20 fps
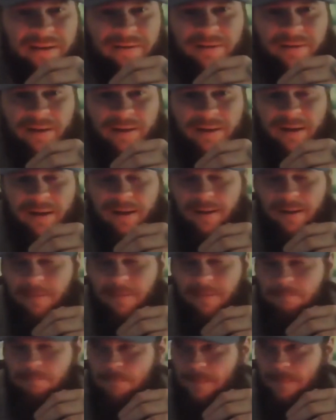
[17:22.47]

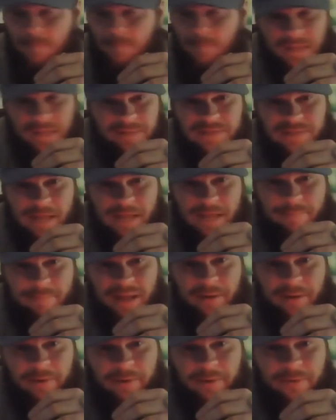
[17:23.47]
um, because I bet
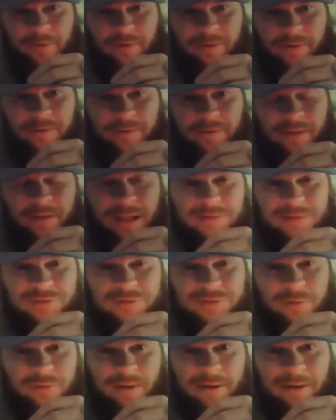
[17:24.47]
on her, and
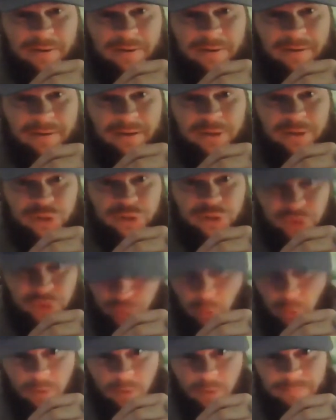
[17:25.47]
so I
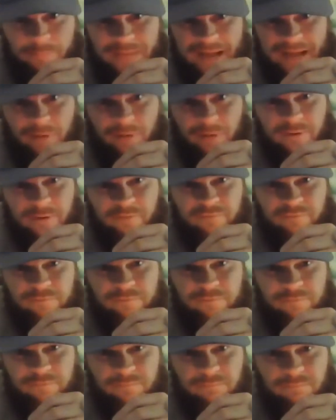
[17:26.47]
stormed out of
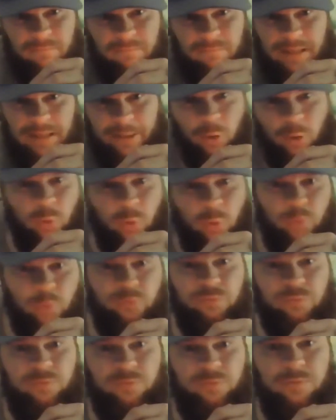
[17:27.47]
my
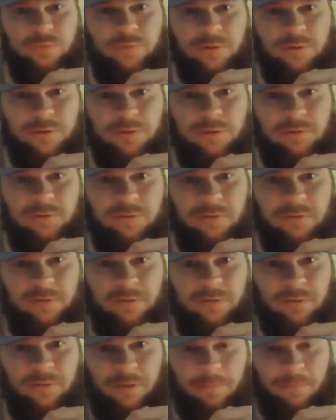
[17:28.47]
own
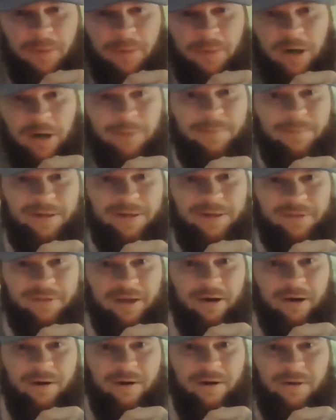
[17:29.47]
apartment
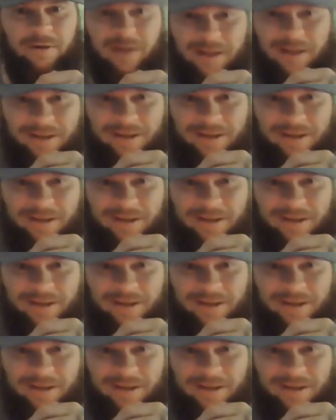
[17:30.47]
there. Uh,